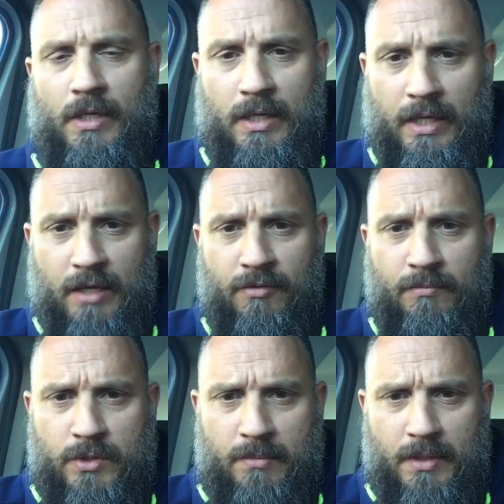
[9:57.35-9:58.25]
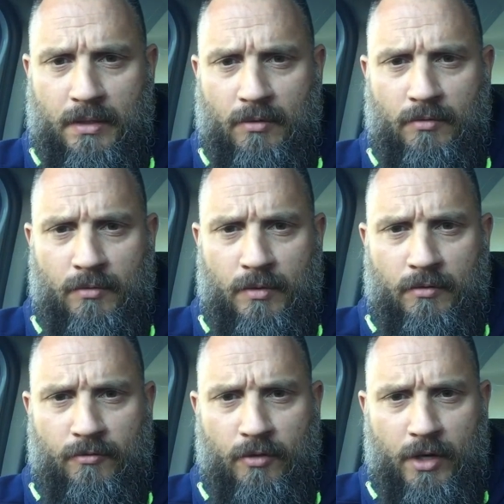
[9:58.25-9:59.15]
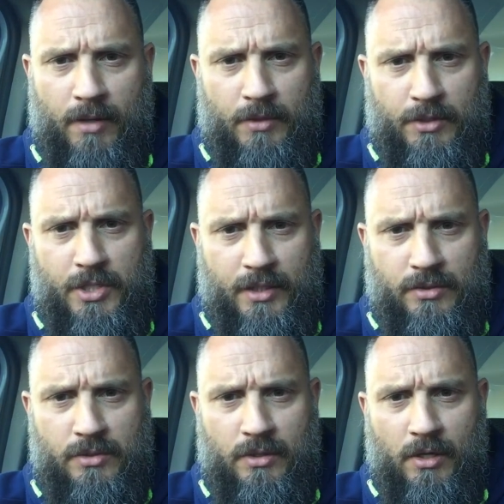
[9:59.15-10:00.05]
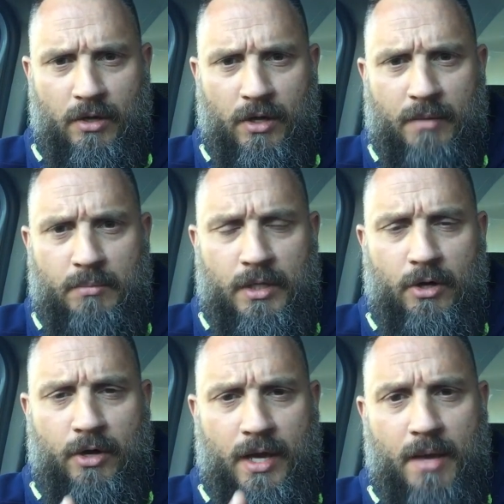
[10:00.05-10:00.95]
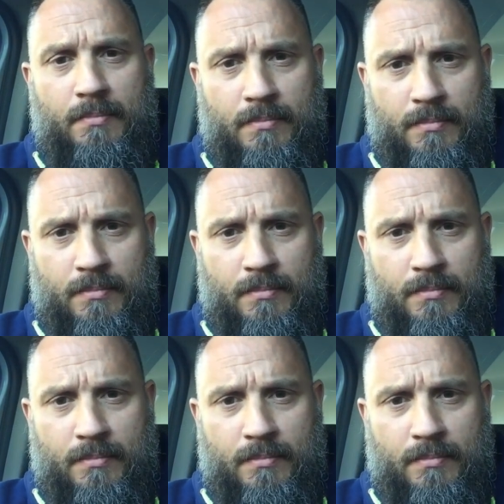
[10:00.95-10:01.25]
Leave him to me, for I am the judge. I am the I am.